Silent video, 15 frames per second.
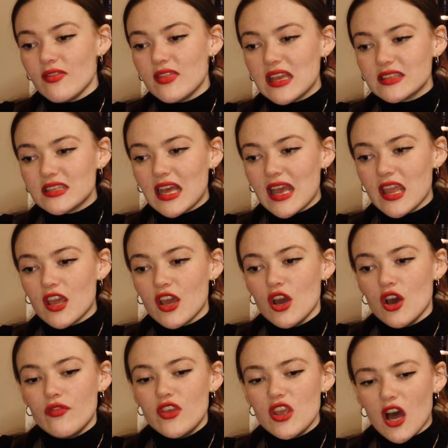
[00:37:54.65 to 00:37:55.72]
There's like
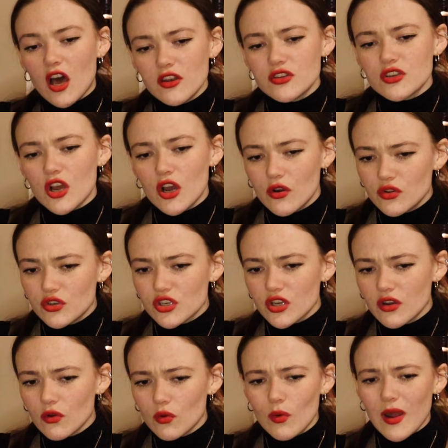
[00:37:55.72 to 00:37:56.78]
the under
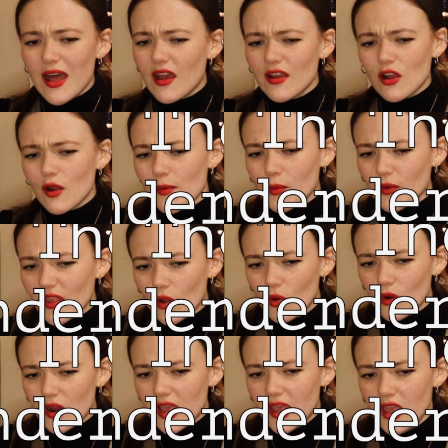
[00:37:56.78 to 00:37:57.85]
ocean or what, I can't remember what they
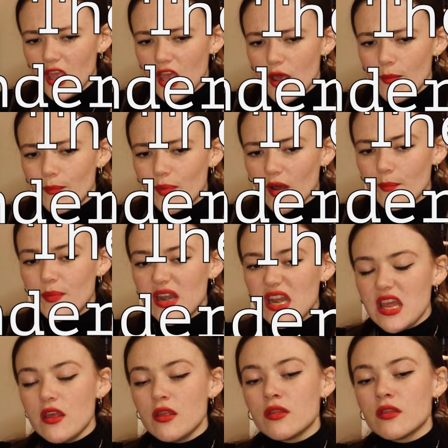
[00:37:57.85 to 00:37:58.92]
call it but
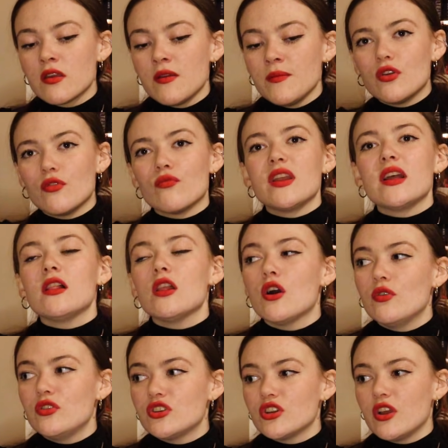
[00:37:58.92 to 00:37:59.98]
beneath the real
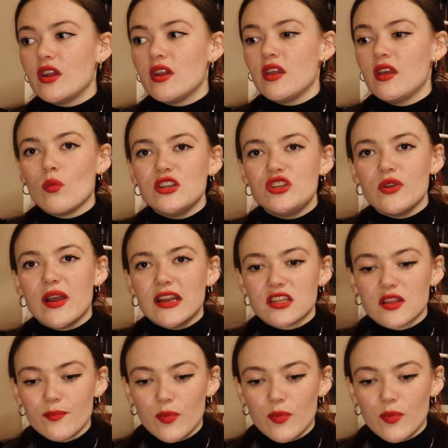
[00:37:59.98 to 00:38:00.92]
ocean, once you get to the